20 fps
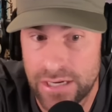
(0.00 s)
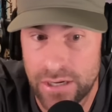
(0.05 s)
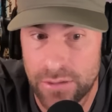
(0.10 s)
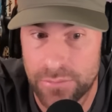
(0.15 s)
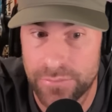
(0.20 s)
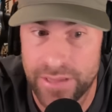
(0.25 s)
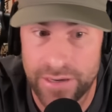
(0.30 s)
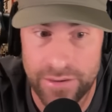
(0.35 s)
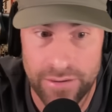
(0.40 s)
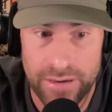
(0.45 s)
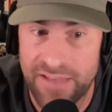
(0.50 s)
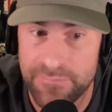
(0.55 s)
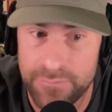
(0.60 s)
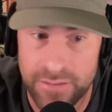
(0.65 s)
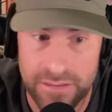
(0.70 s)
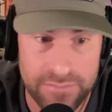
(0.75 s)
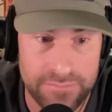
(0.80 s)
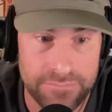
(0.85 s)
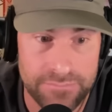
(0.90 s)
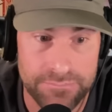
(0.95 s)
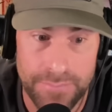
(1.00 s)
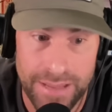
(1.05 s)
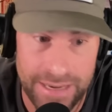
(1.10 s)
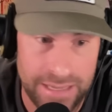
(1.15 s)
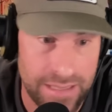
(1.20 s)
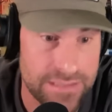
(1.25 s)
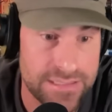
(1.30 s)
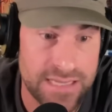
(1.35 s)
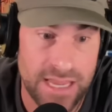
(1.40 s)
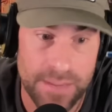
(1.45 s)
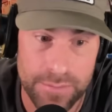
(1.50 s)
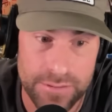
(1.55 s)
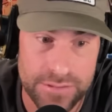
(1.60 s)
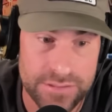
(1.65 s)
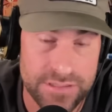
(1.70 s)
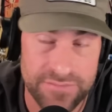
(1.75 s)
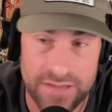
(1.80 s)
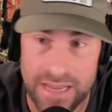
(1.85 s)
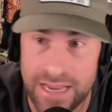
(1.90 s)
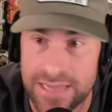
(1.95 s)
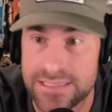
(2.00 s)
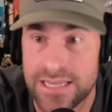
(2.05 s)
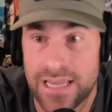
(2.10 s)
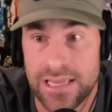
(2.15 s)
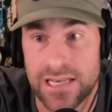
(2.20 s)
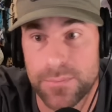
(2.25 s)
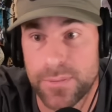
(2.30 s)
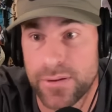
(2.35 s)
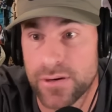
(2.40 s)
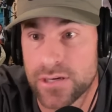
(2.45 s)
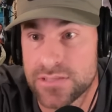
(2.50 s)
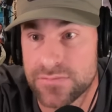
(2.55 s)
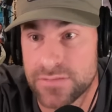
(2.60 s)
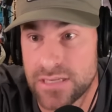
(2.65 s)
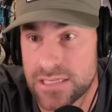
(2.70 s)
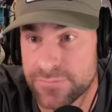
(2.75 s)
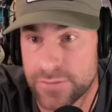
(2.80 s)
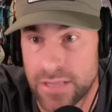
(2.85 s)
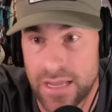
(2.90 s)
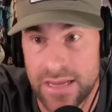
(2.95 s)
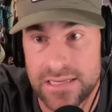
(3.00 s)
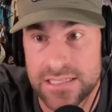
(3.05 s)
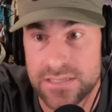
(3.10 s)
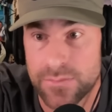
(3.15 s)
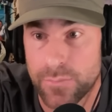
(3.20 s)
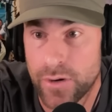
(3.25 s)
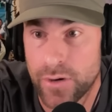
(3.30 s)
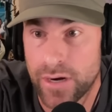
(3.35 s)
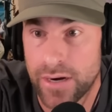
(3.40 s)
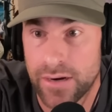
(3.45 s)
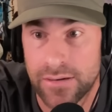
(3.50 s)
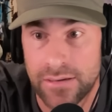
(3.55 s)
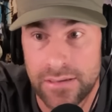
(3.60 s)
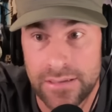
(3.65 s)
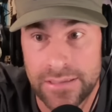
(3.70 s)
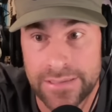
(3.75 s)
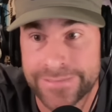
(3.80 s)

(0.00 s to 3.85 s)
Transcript: there have been many examples of guys taking appearance fees, flying somewhere,